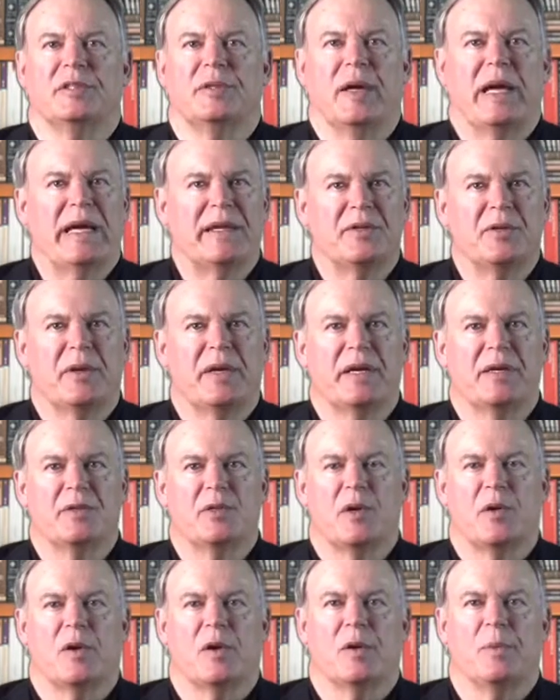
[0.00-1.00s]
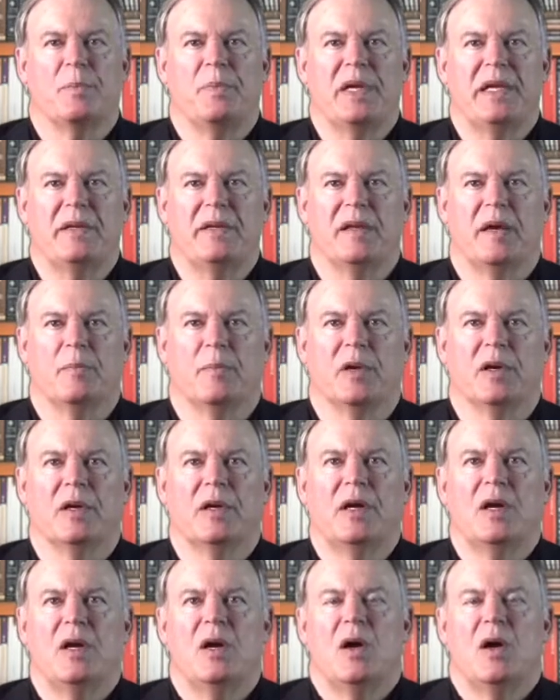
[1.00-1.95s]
to enter his or her PIN number